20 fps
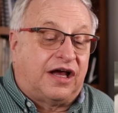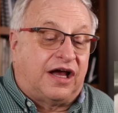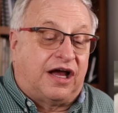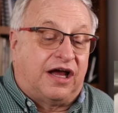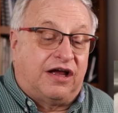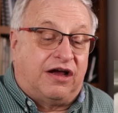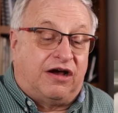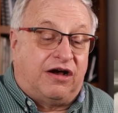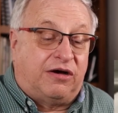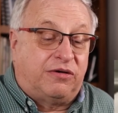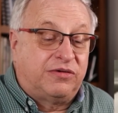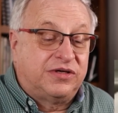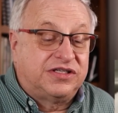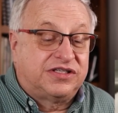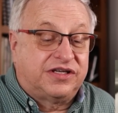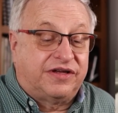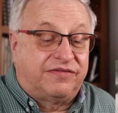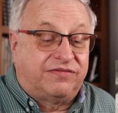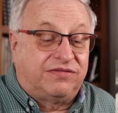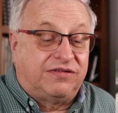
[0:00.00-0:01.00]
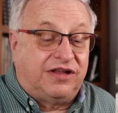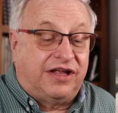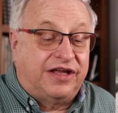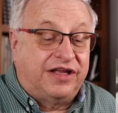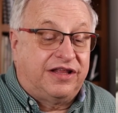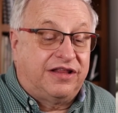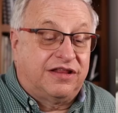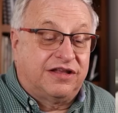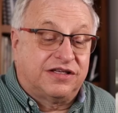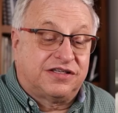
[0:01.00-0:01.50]
I always have
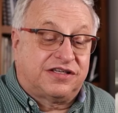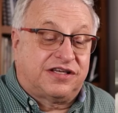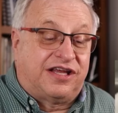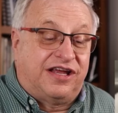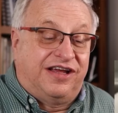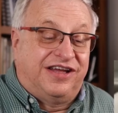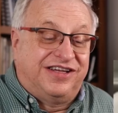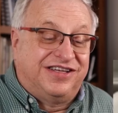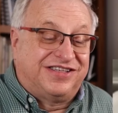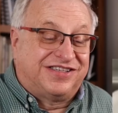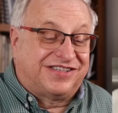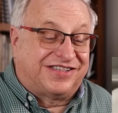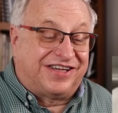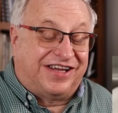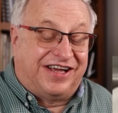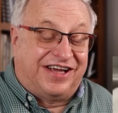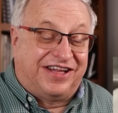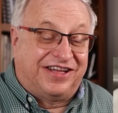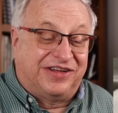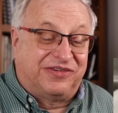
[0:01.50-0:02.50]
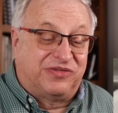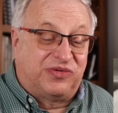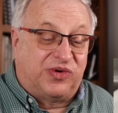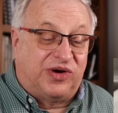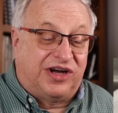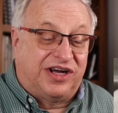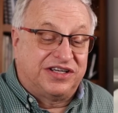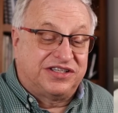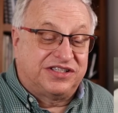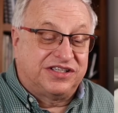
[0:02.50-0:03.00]
liked this style of
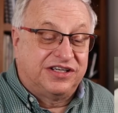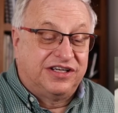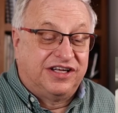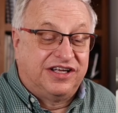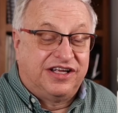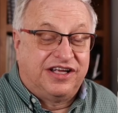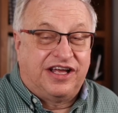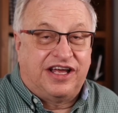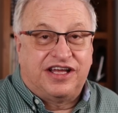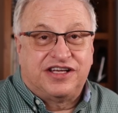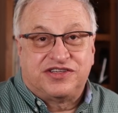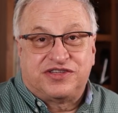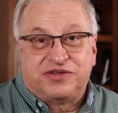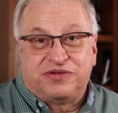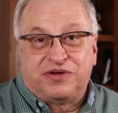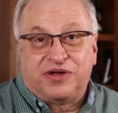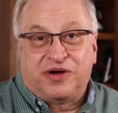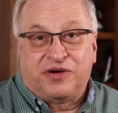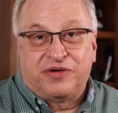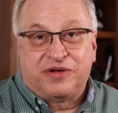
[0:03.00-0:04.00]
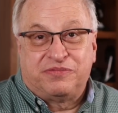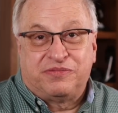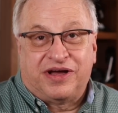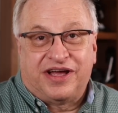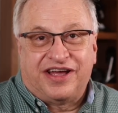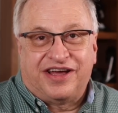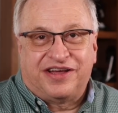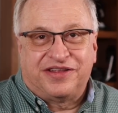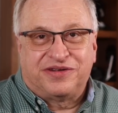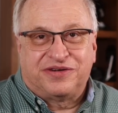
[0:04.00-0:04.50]
watch, as you know in
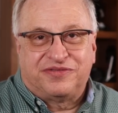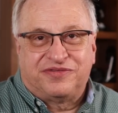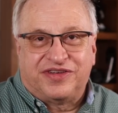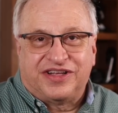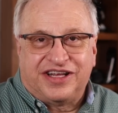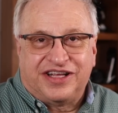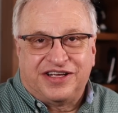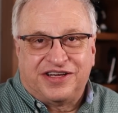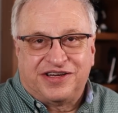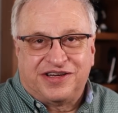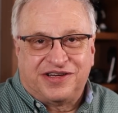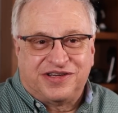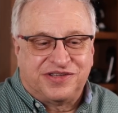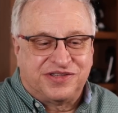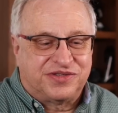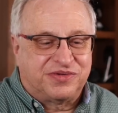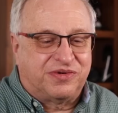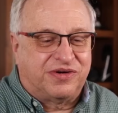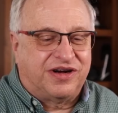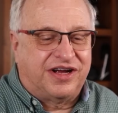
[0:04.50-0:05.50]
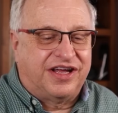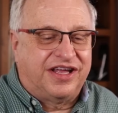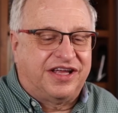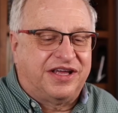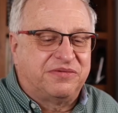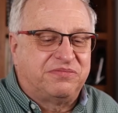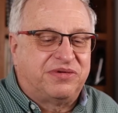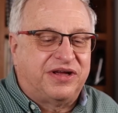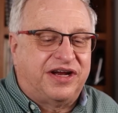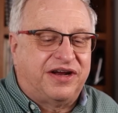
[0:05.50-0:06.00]
my other videos where I
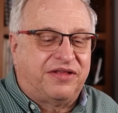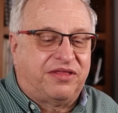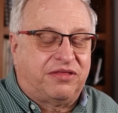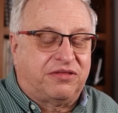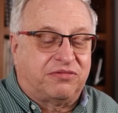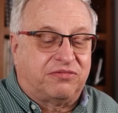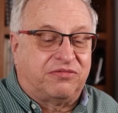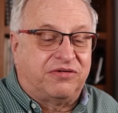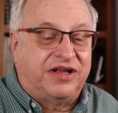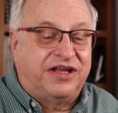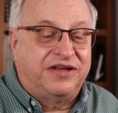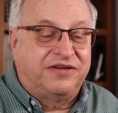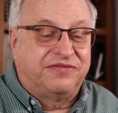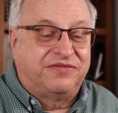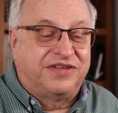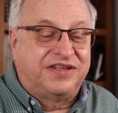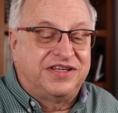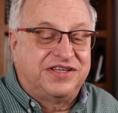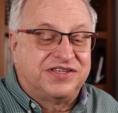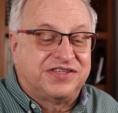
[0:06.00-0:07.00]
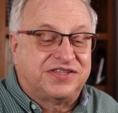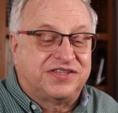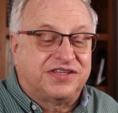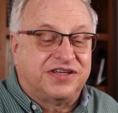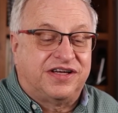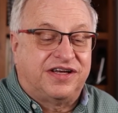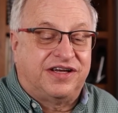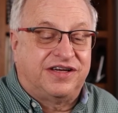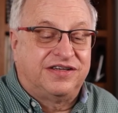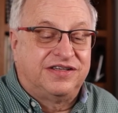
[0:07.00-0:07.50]
compare 3 of these
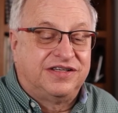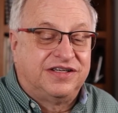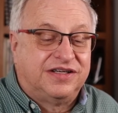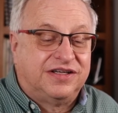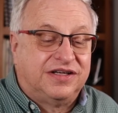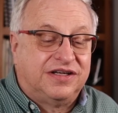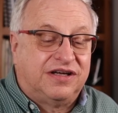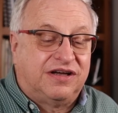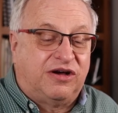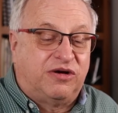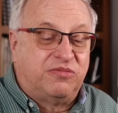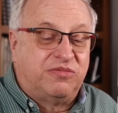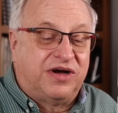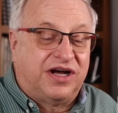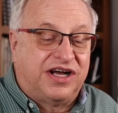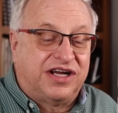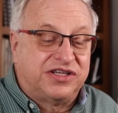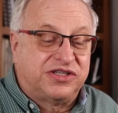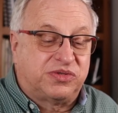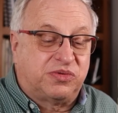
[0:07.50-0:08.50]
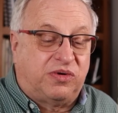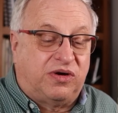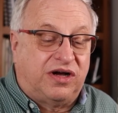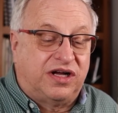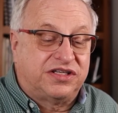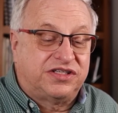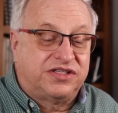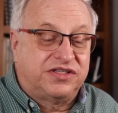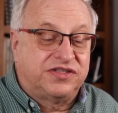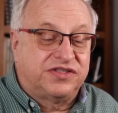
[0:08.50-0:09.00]
homage
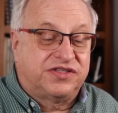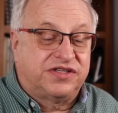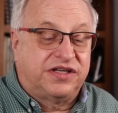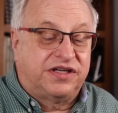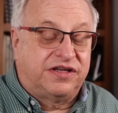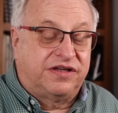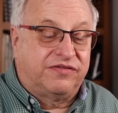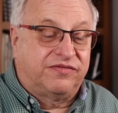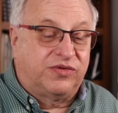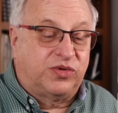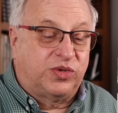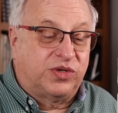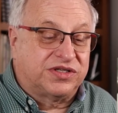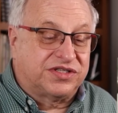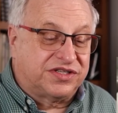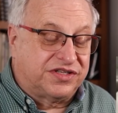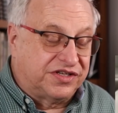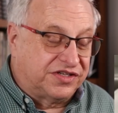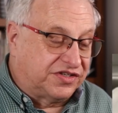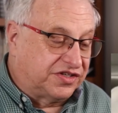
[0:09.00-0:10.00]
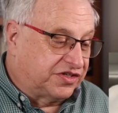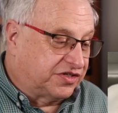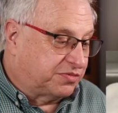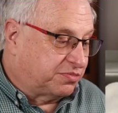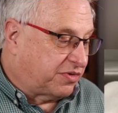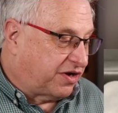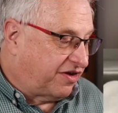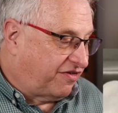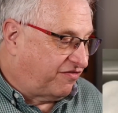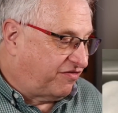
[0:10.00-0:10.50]
watches. And of course, this is
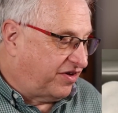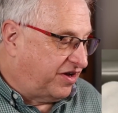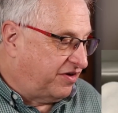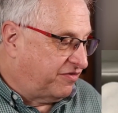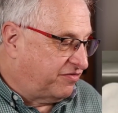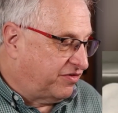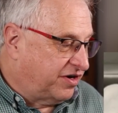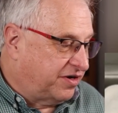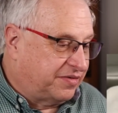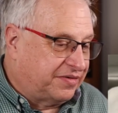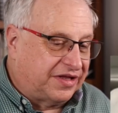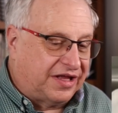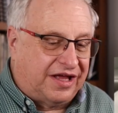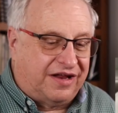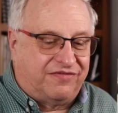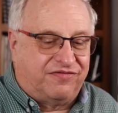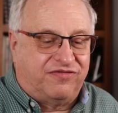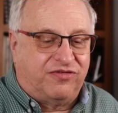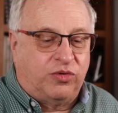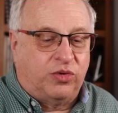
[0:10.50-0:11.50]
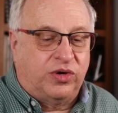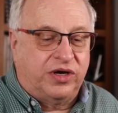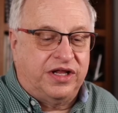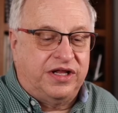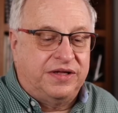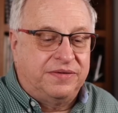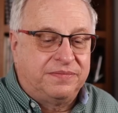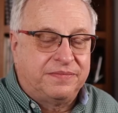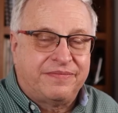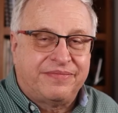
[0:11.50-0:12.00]
my favorite at 40.